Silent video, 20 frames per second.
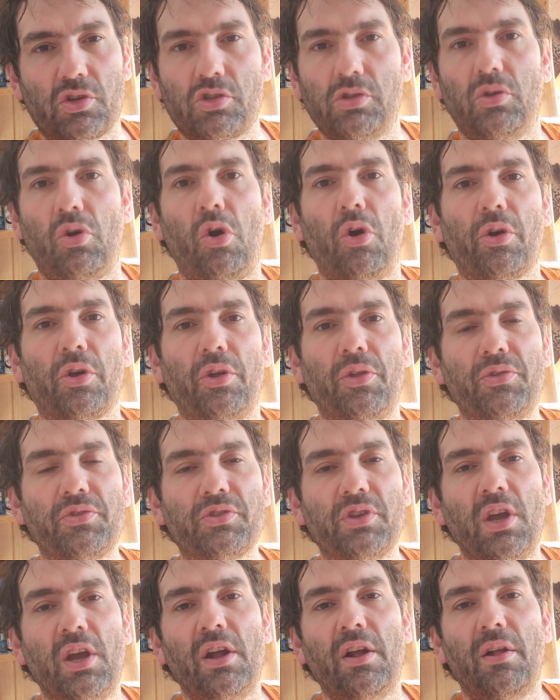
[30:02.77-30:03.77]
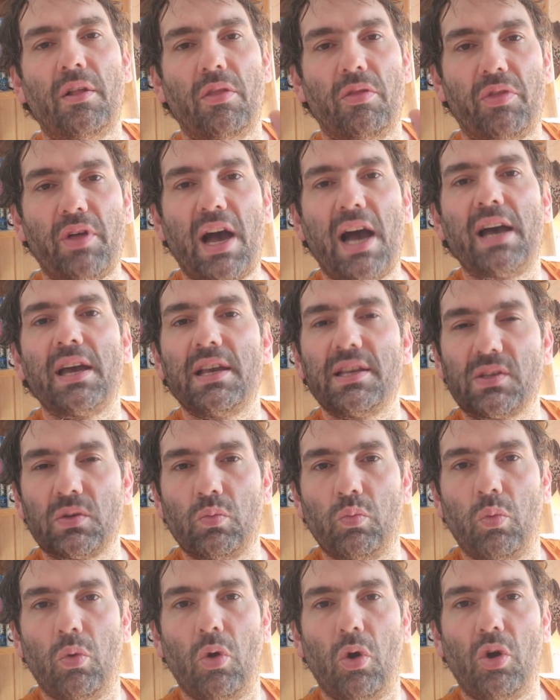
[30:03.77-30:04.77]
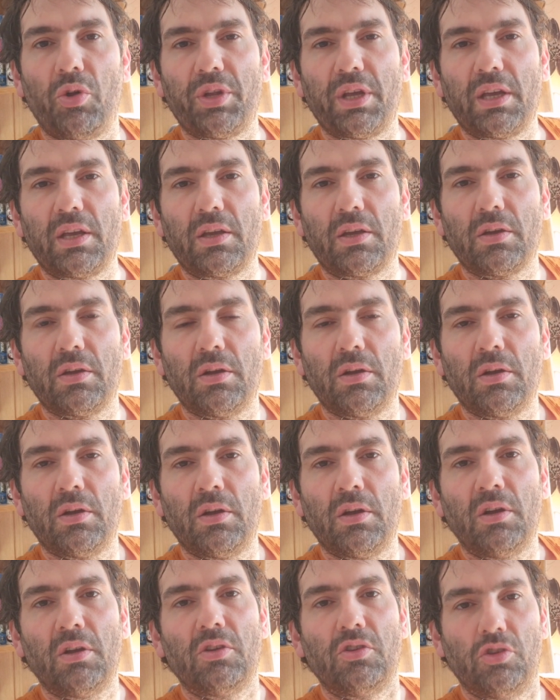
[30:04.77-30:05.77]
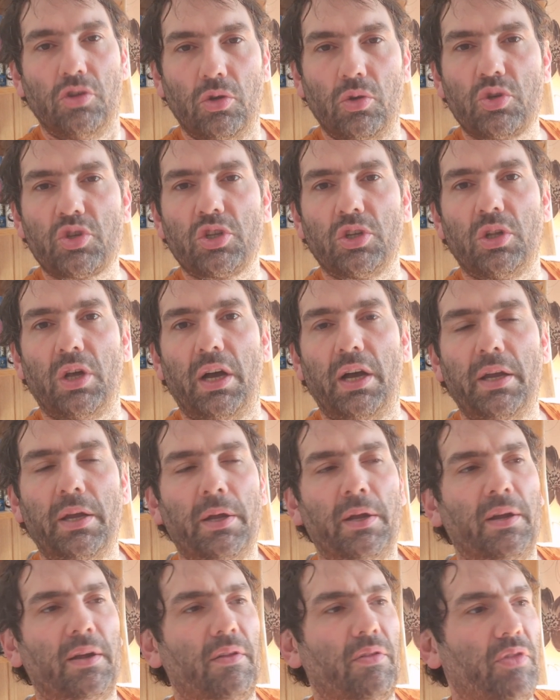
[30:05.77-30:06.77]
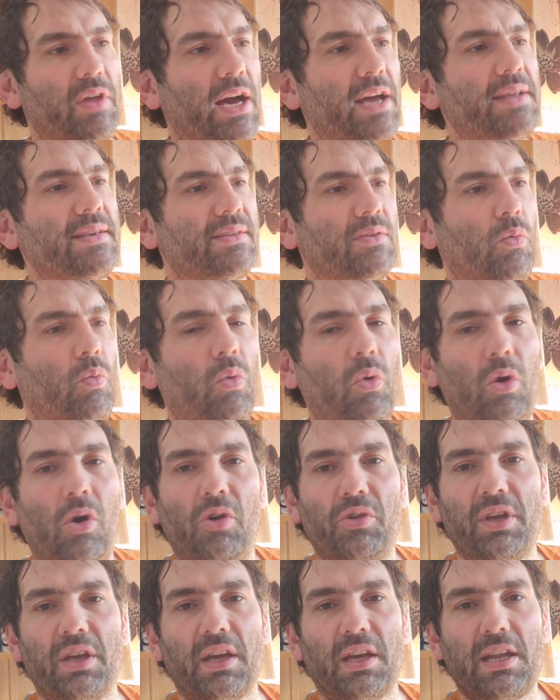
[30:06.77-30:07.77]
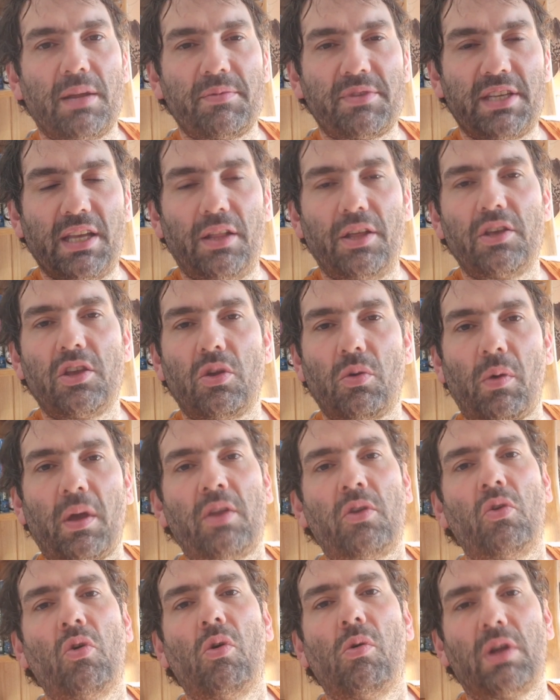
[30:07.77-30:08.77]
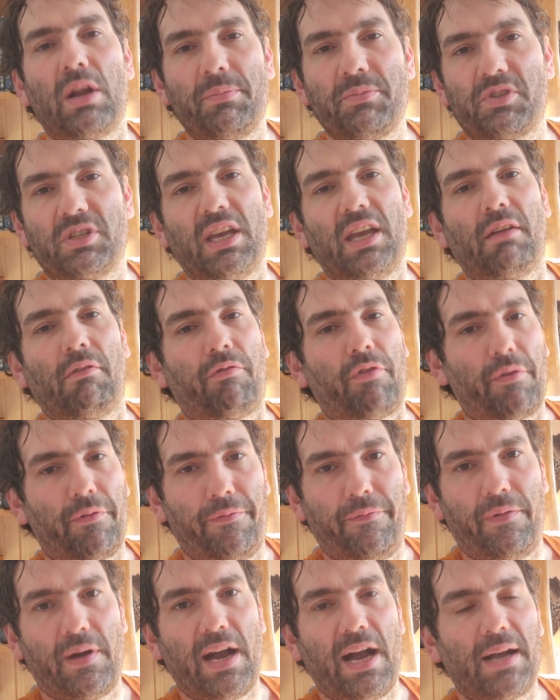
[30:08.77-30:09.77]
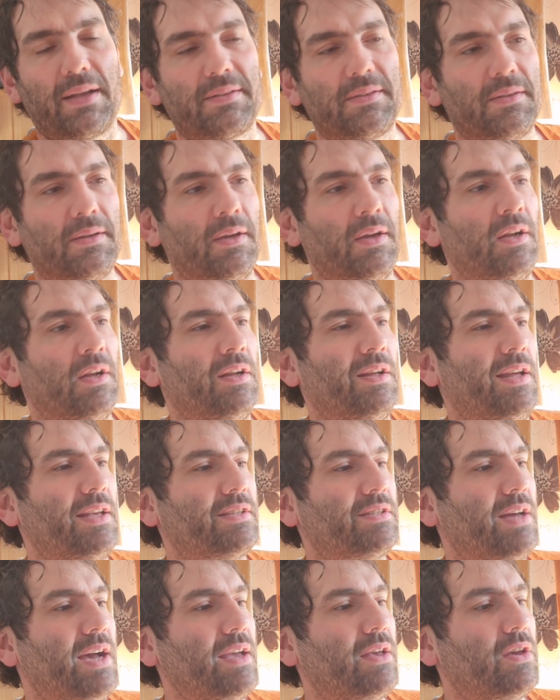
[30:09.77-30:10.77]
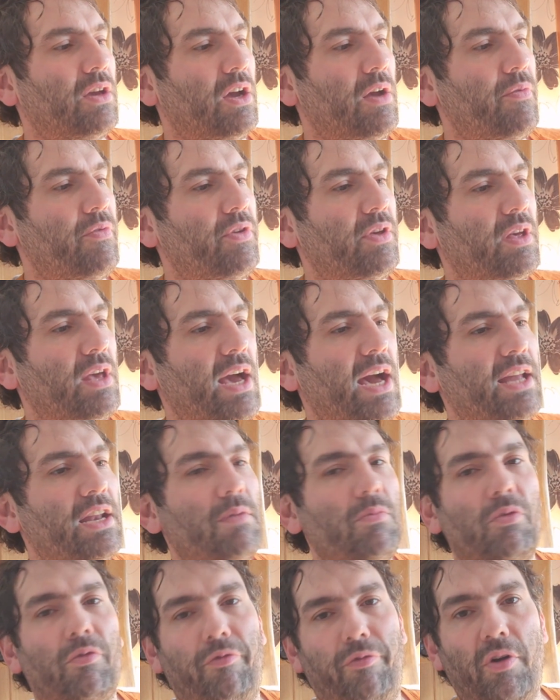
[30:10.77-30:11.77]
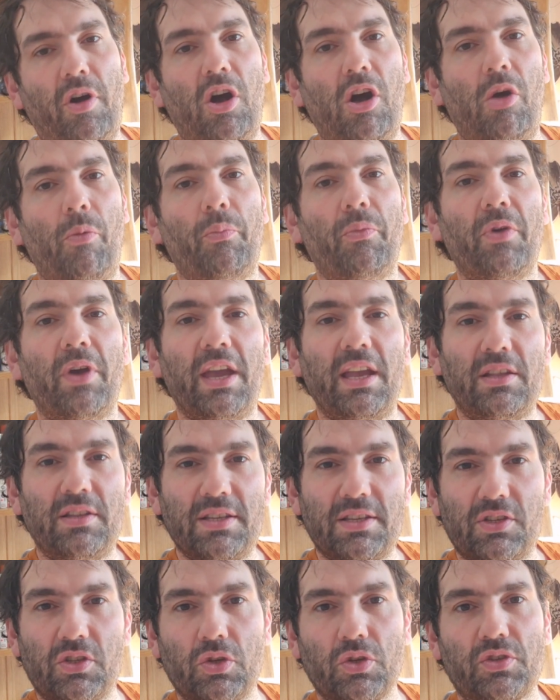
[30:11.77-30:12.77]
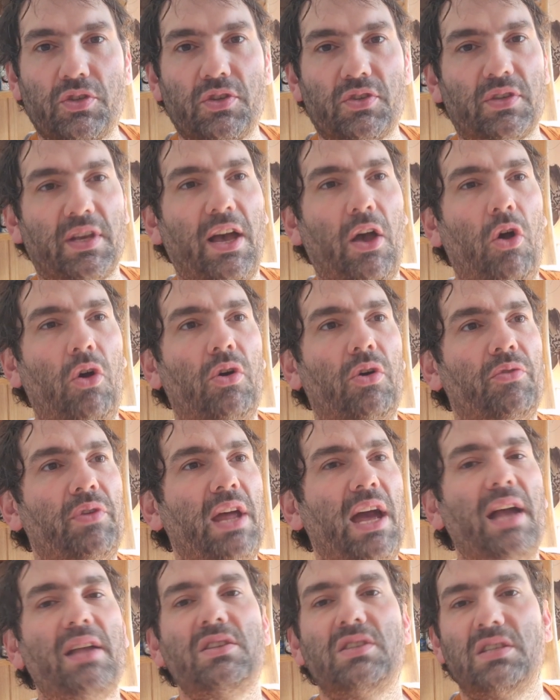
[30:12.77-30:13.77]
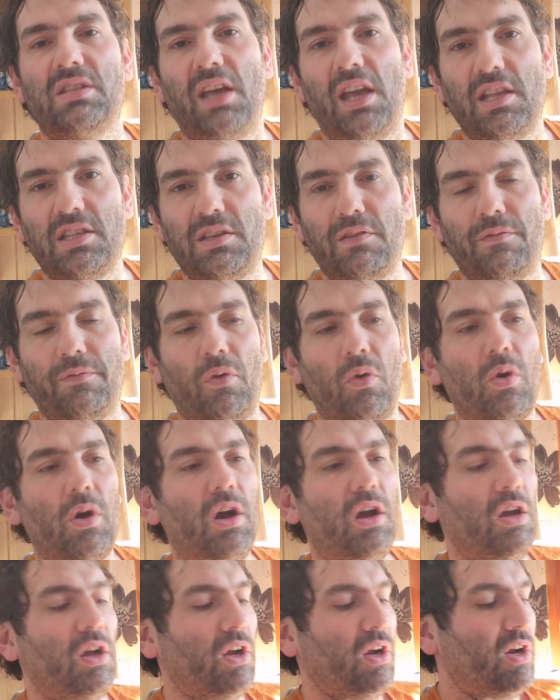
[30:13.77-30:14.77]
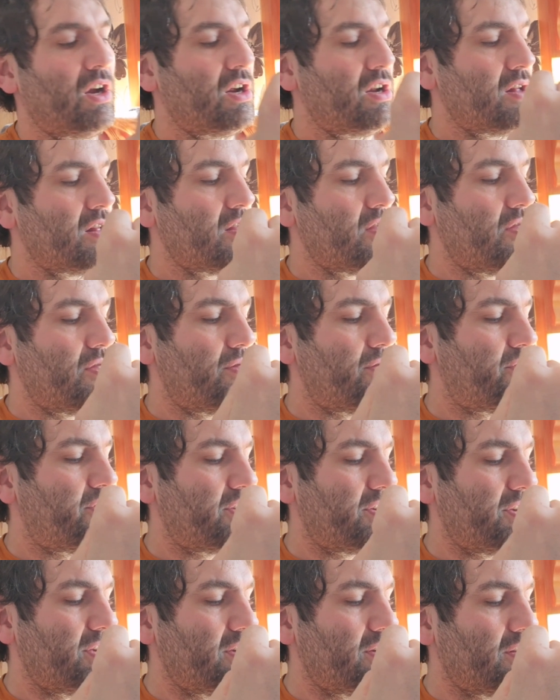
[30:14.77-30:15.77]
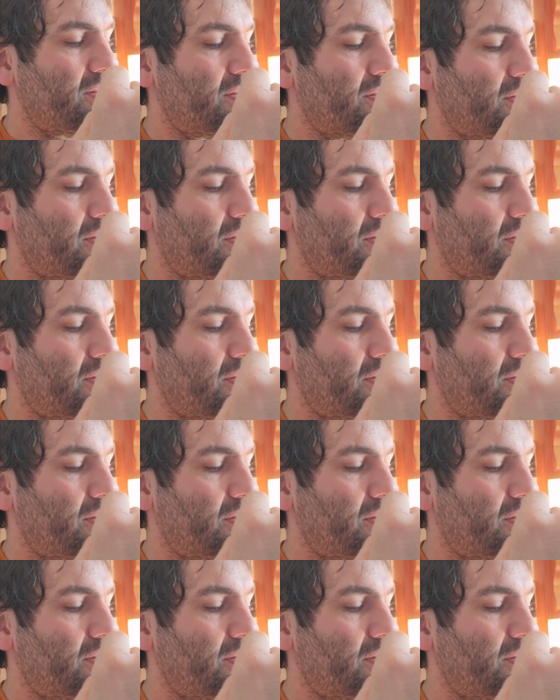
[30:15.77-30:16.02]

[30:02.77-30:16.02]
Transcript: the slogans, that is a warning, usually. That is a warning, and I'm telling you, I know what I'm saying for a fact. It's like the Animal Farm, it discusses that, or 1984, the